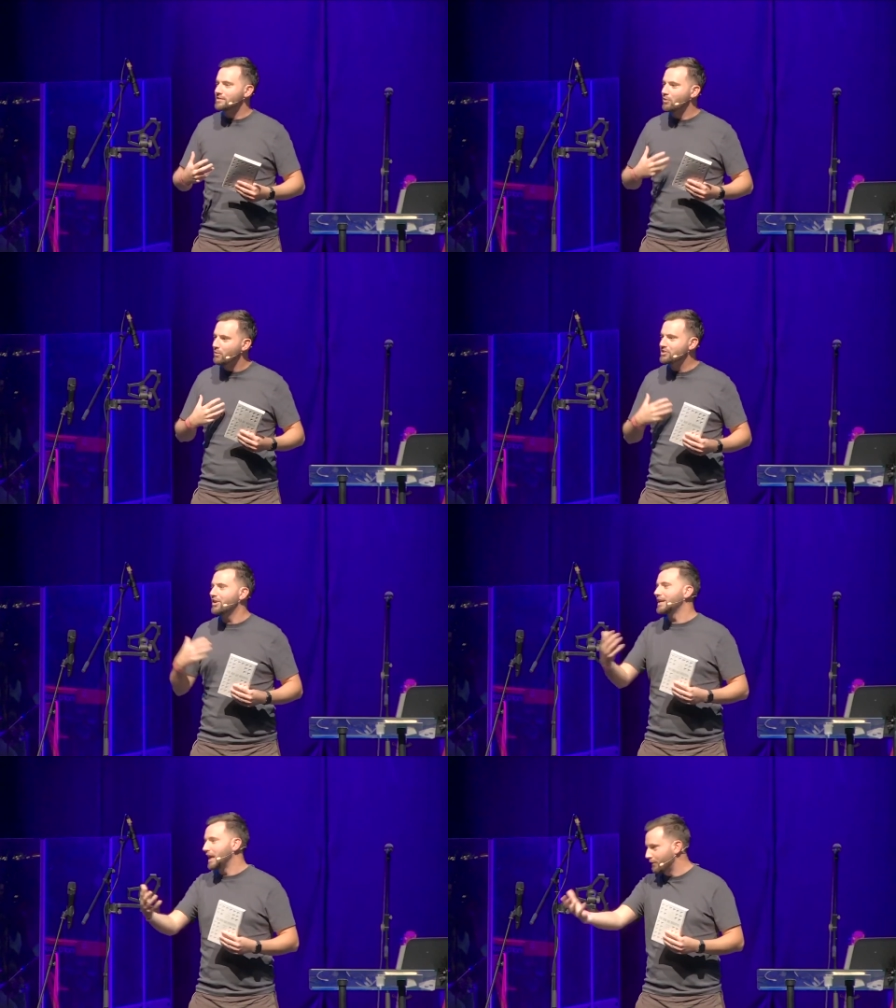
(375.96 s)
I wish I
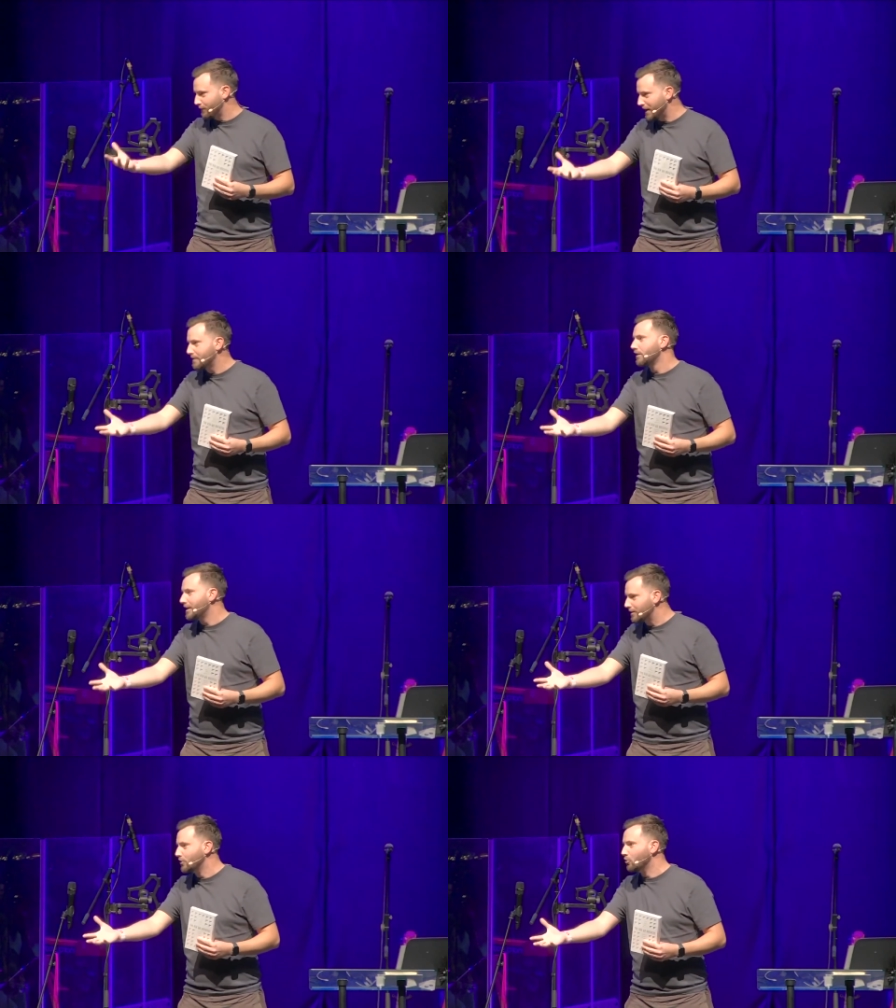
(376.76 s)
could have a faith
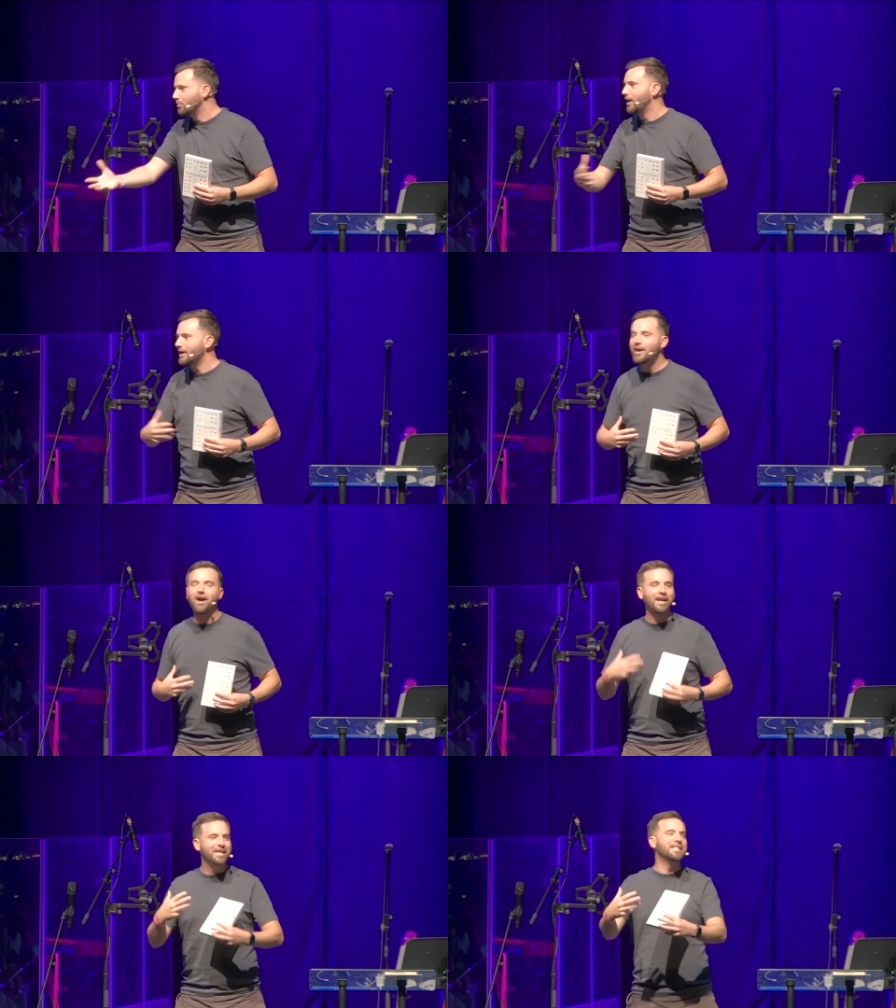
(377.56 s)
like you, but I,
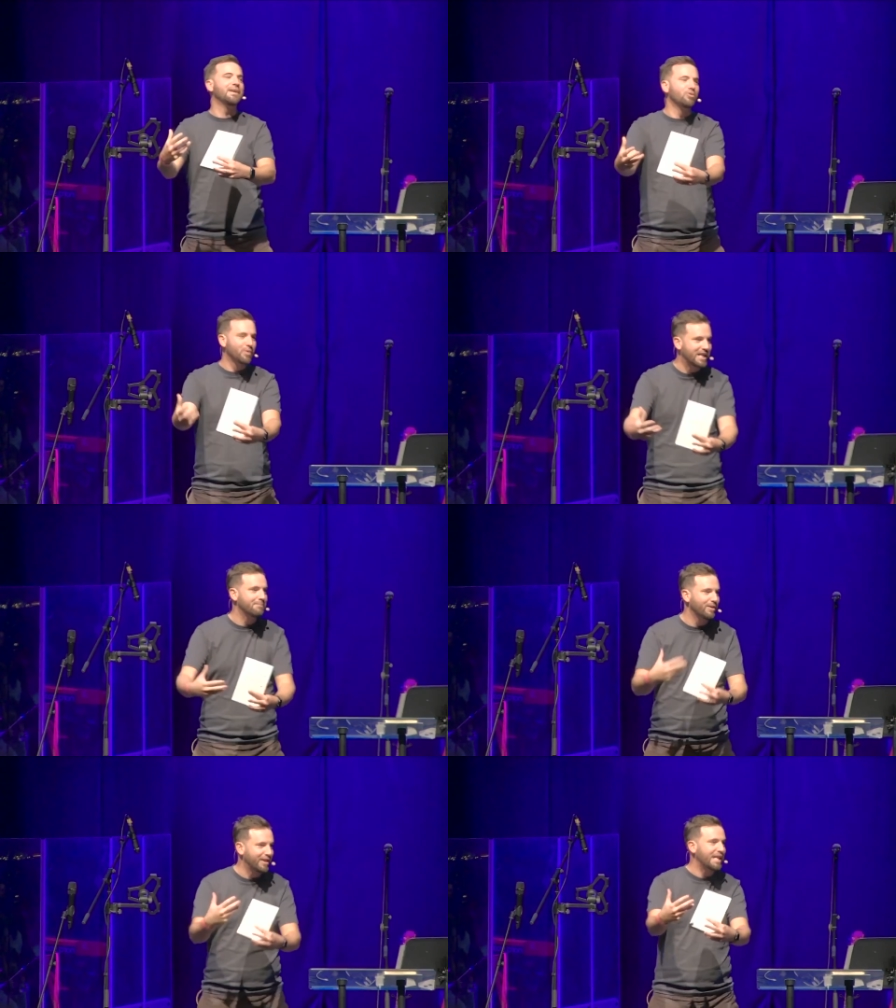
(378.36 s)
I could never really
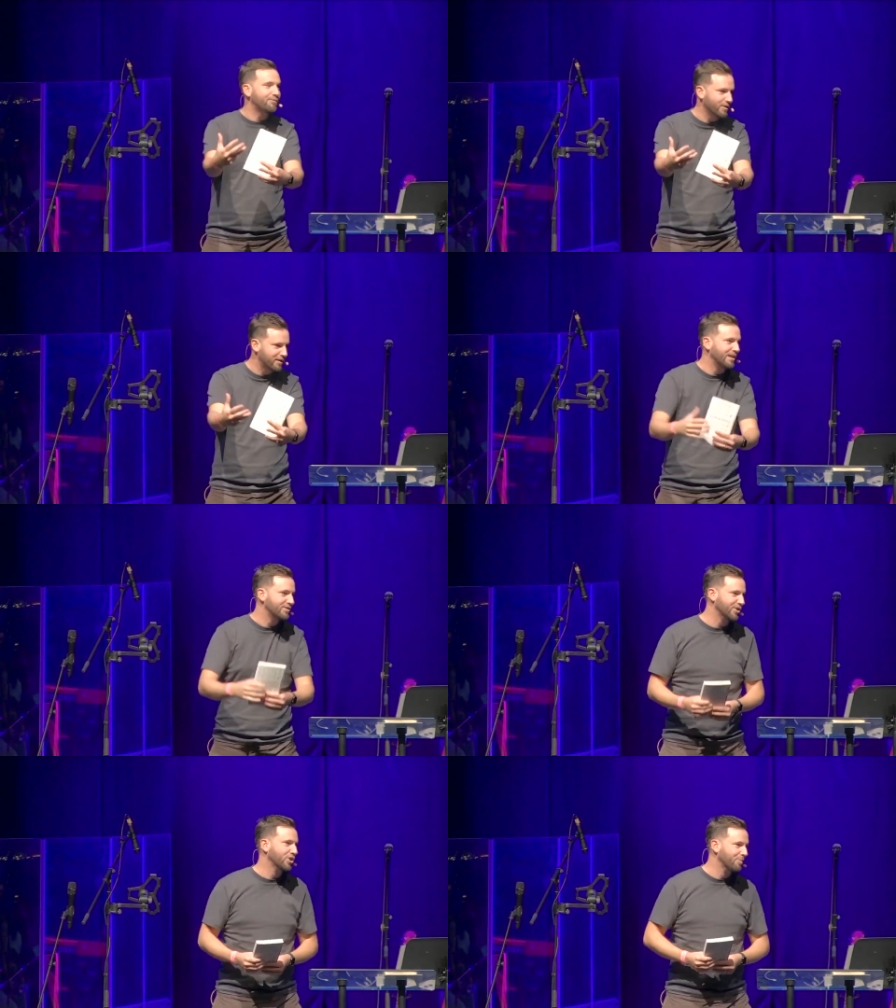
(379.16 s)
believe the things
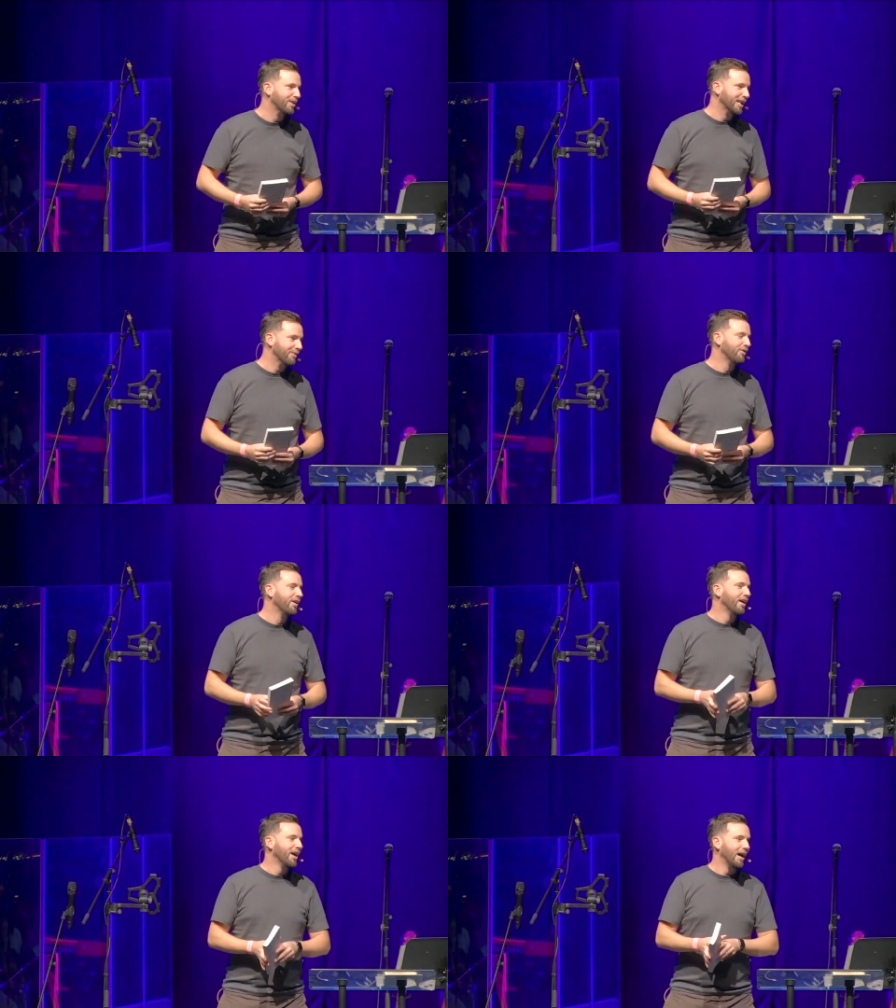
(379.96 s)
that you believe.
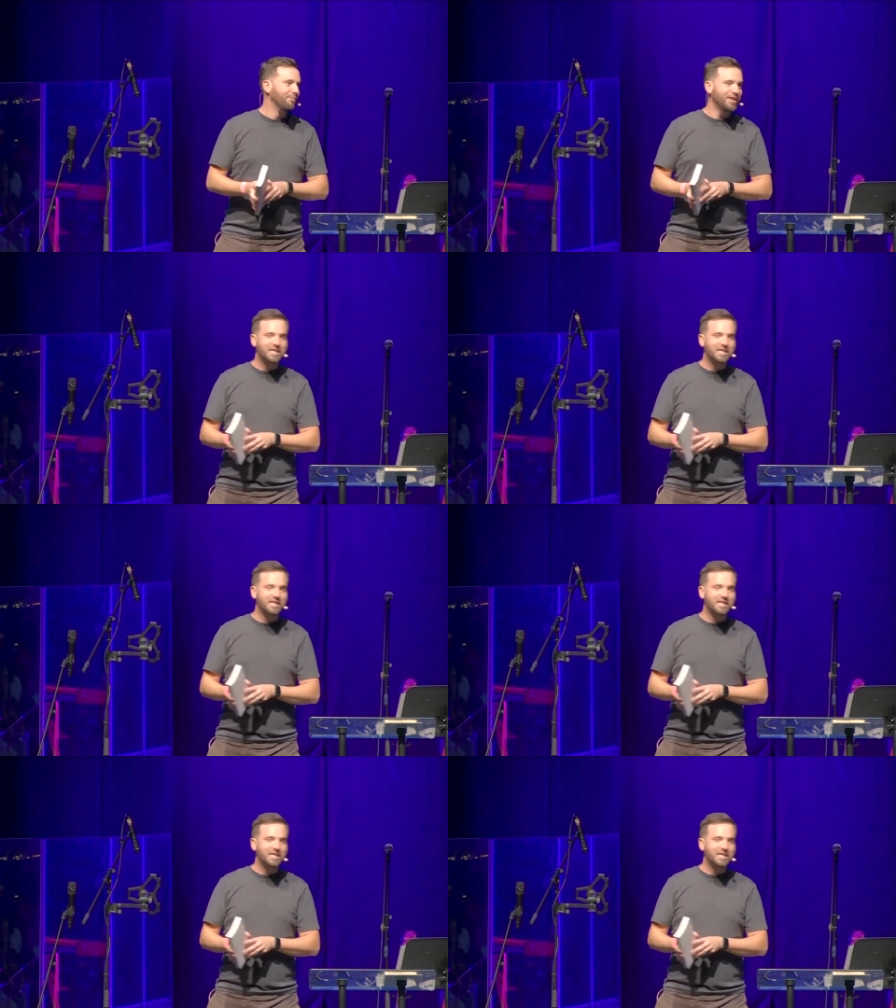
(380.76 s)
Um, this